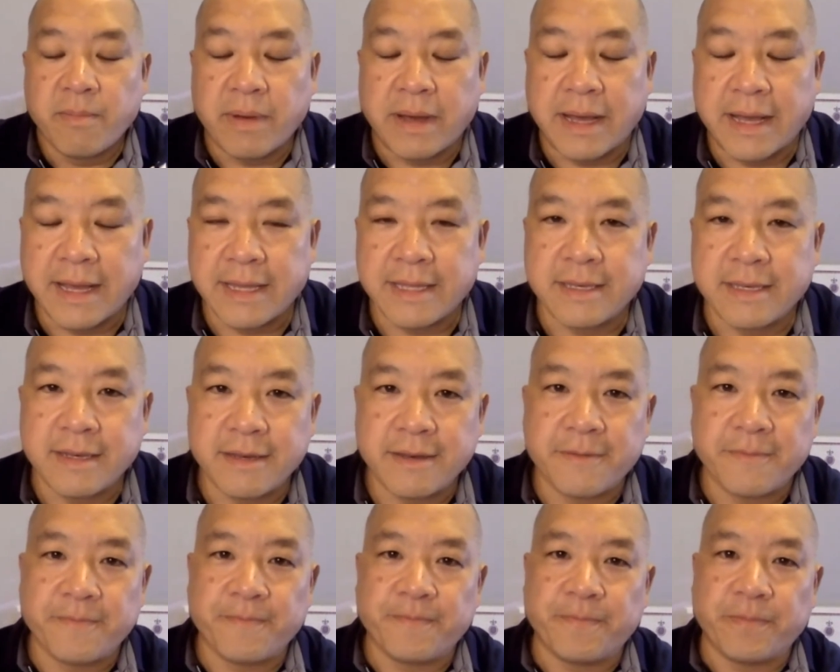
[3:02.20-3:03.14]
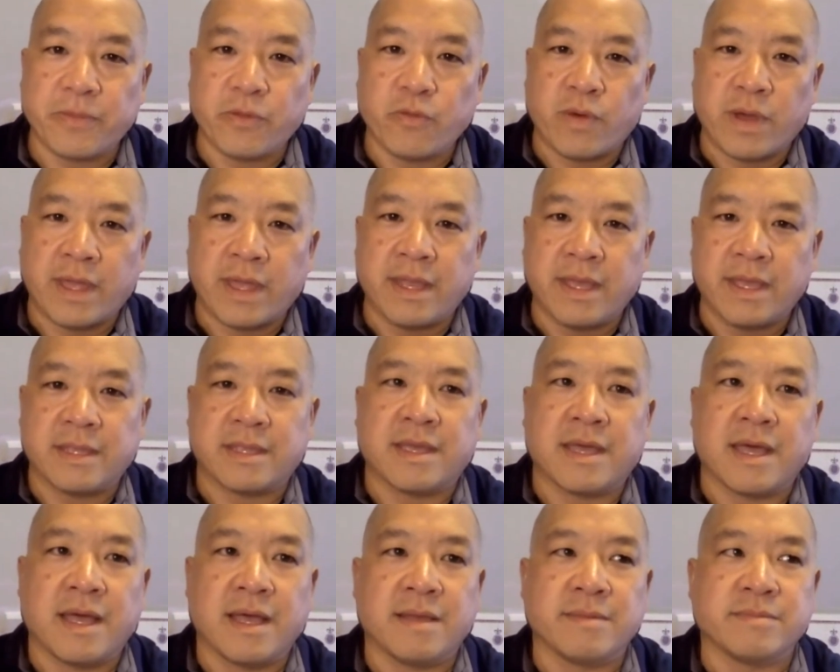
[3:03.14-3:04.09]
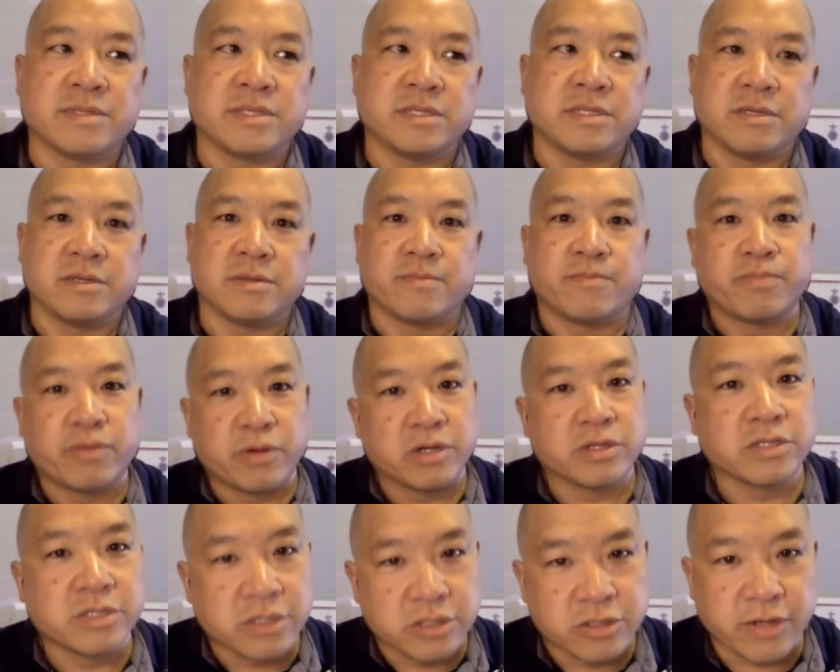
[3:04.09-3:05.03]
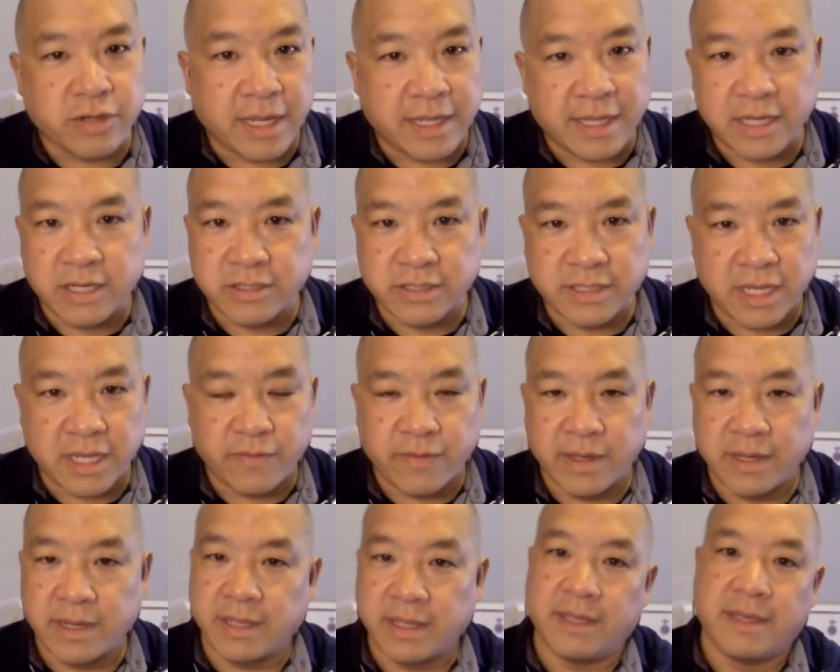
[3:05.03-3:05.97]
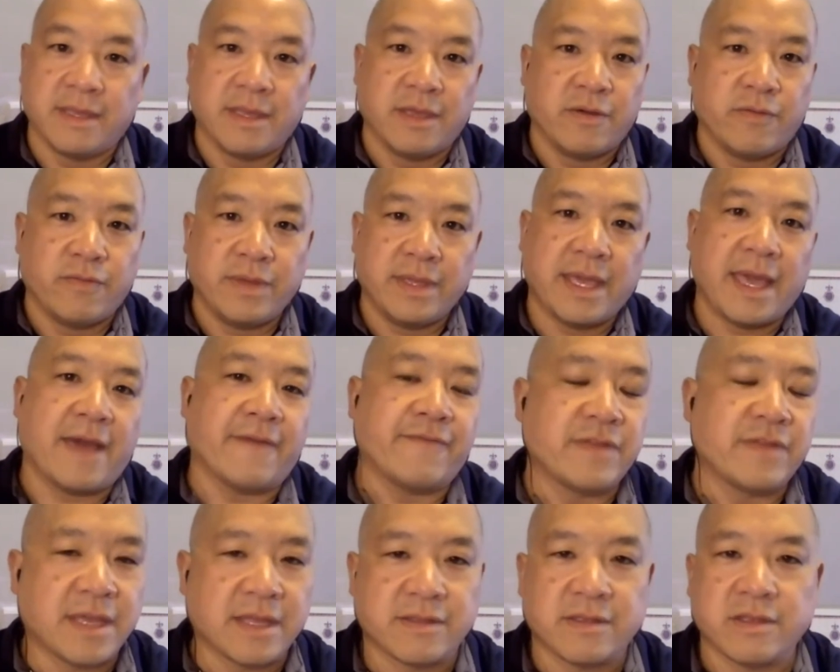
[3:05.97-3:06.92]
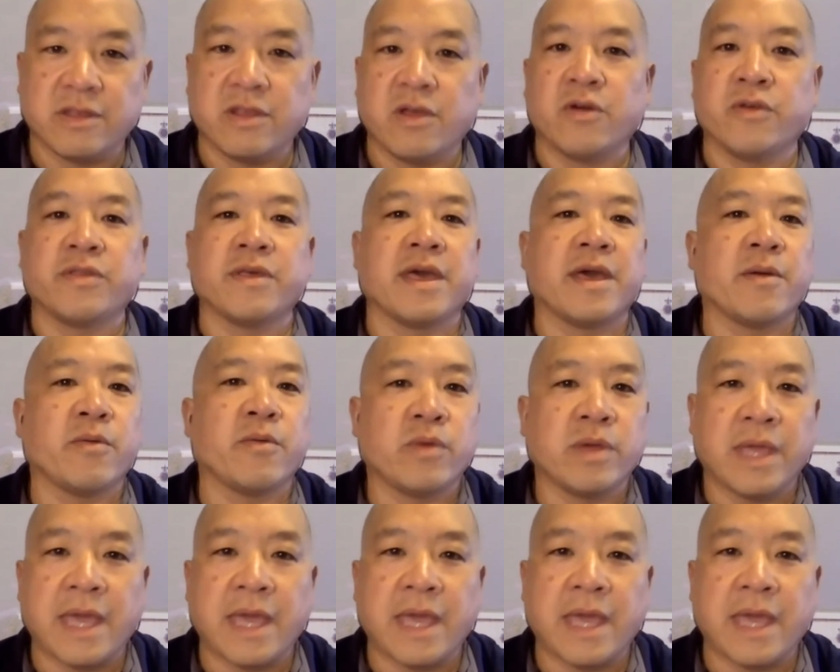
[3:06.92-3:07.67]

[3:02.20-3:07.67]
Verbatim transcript: But when it comes to personal training, like you're saying, Wendy, we have to get to know them.